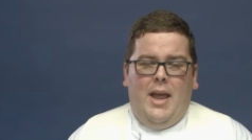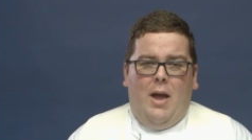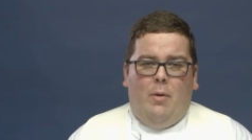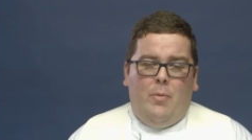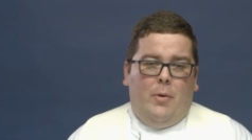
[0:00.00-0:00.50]

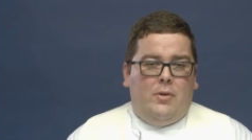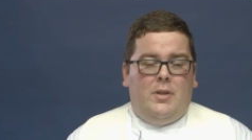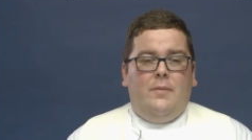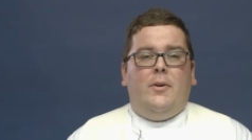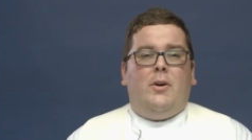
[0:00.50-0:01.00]
and one of the most
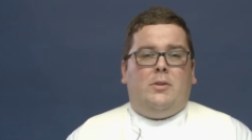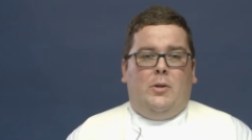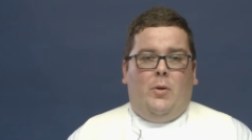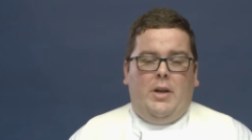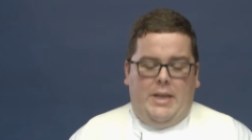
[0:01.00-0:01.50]
difficult the
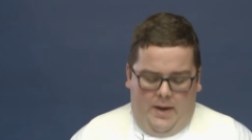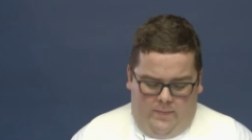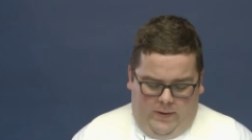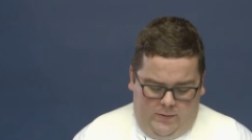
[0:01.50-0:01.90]
Lord gave